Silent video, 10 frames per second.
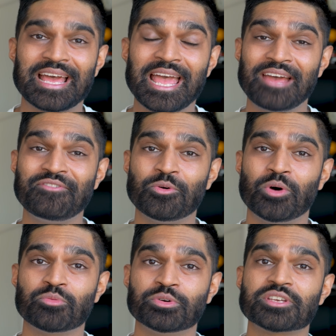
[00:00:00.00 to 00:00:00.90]
the heavier
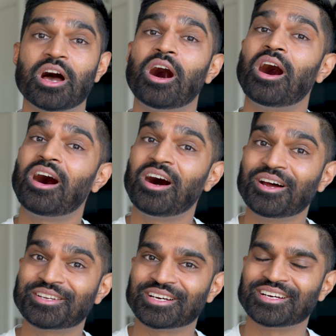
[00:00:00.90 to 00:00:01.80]
one was
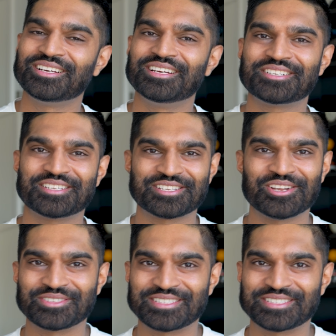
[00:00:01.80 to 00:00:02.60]
harder to slow